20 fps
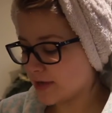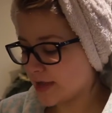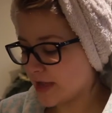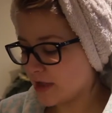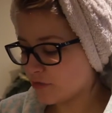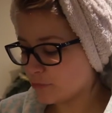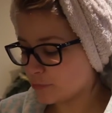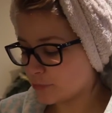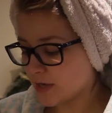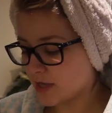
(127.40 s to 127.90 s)
I
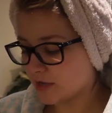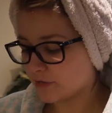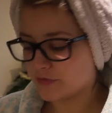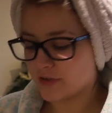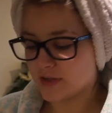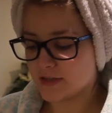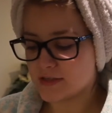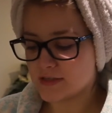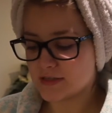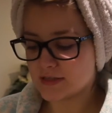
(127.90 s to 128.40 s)
have
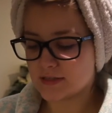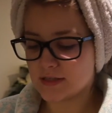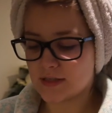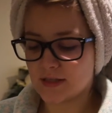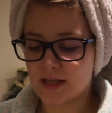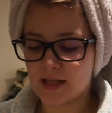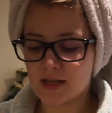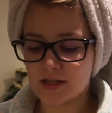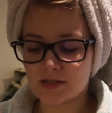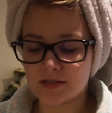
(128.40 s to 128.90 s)
breakfast,
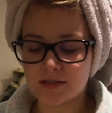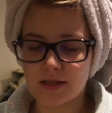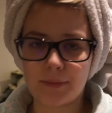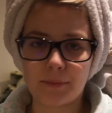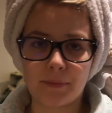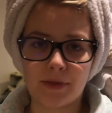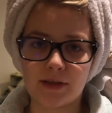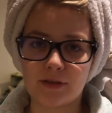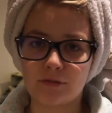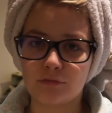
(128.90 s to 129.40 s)
unless I'm
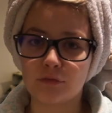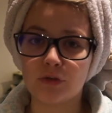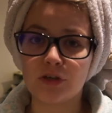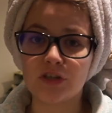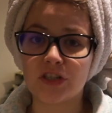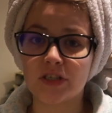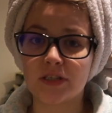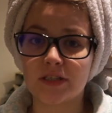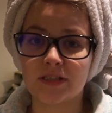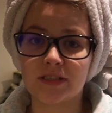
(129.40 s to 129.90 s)
like
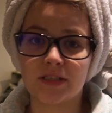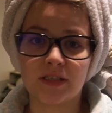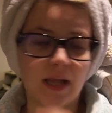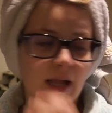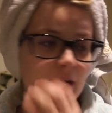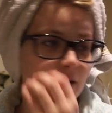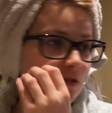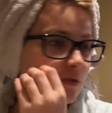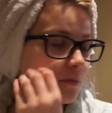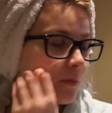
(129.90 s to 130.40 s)
rushing to
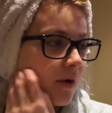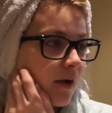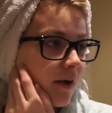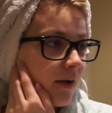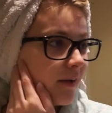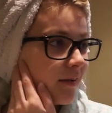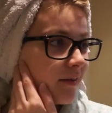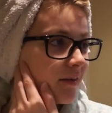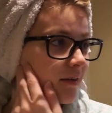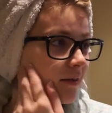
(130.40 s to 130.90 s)
get to
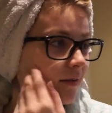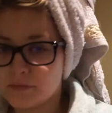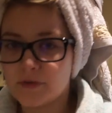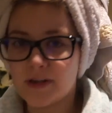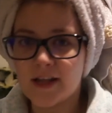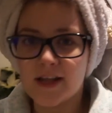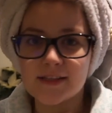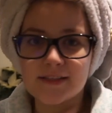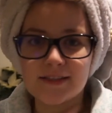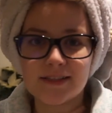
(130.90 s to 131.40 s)
work,
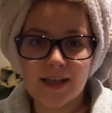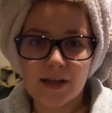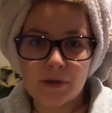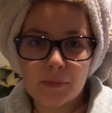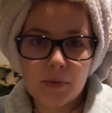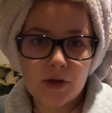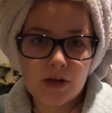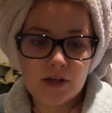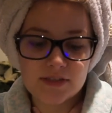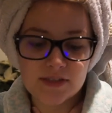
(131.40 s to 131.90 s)
whereas now
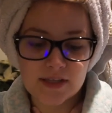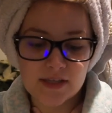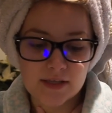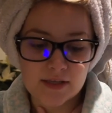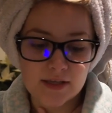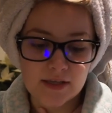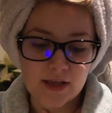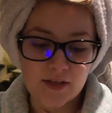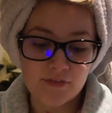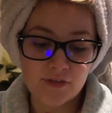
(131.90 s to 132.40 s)
because it,
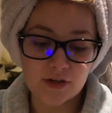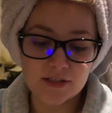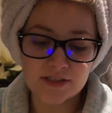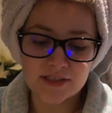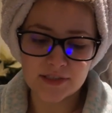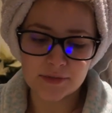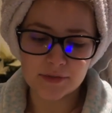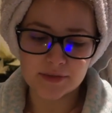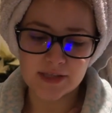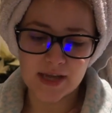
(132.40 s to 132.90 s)
I forgot to
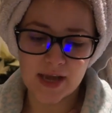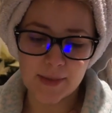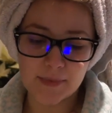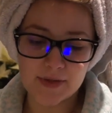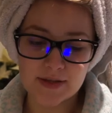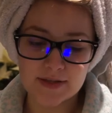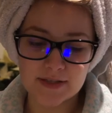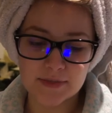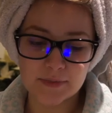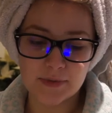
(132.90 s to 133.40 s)
tell you what time it
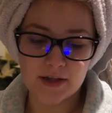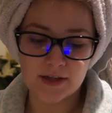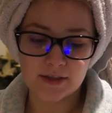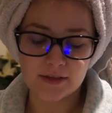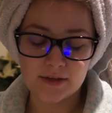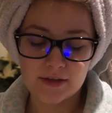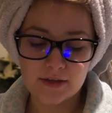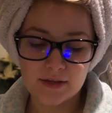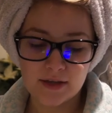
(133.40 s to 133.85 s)
is as well,